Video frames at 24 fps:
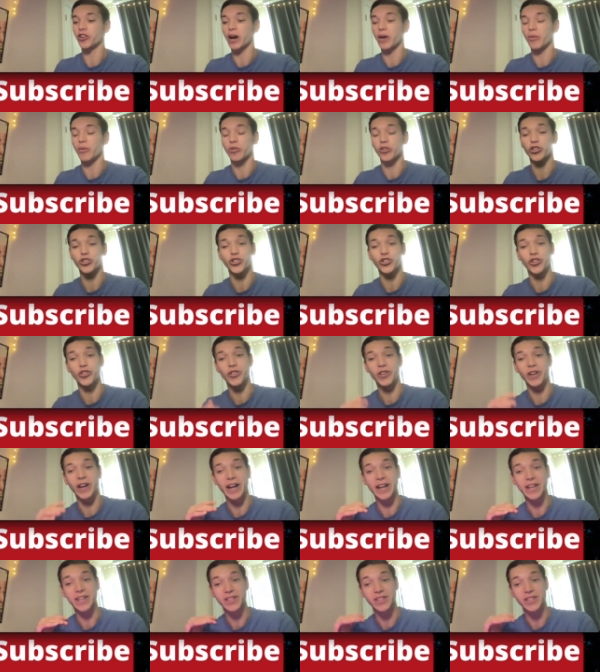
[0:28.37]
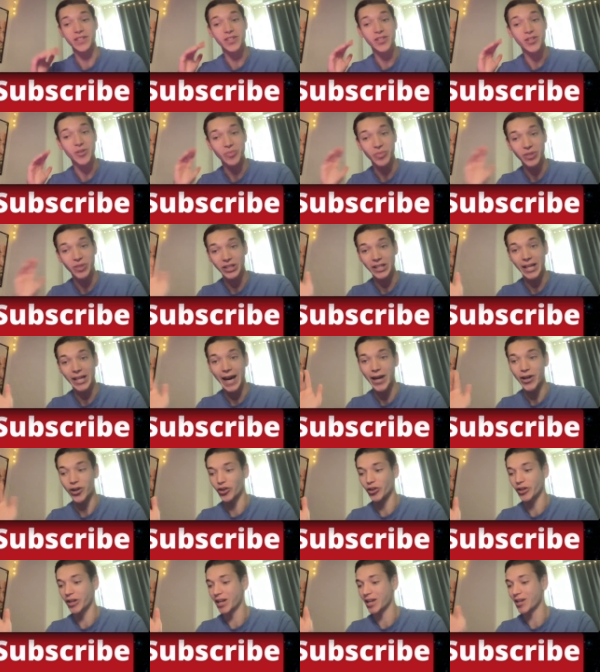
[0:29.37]
I want to show you guys some ladder
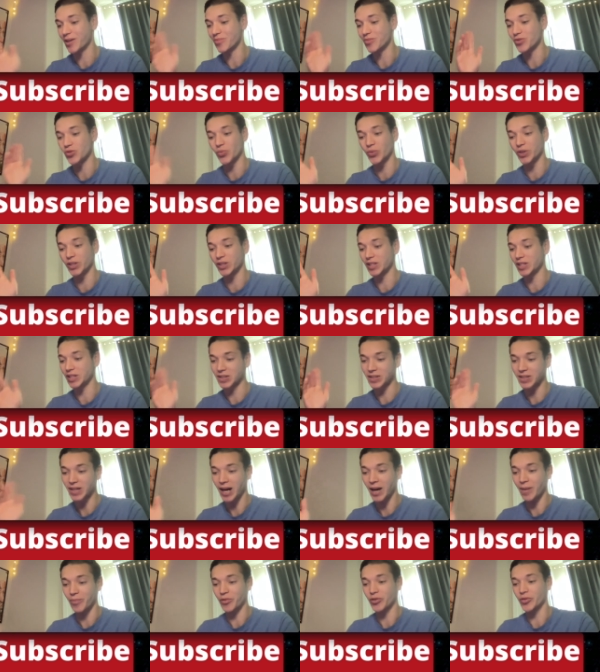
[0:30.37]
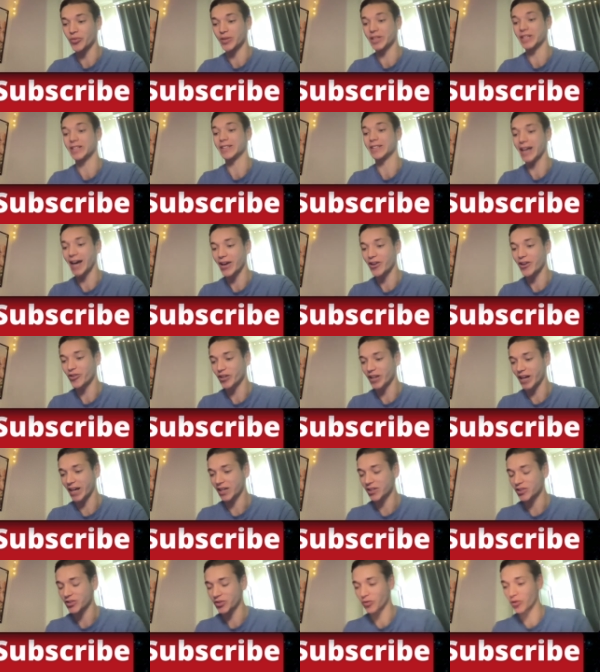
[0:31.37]
ladder games with these top three ladder
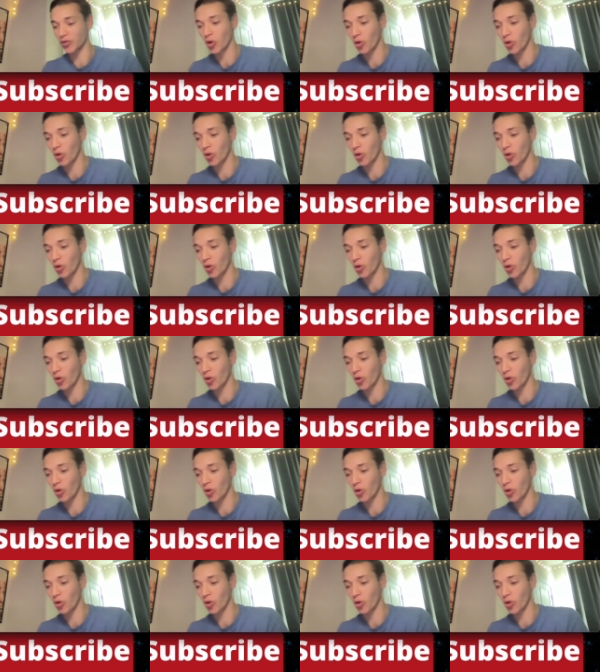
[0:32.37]
decks, of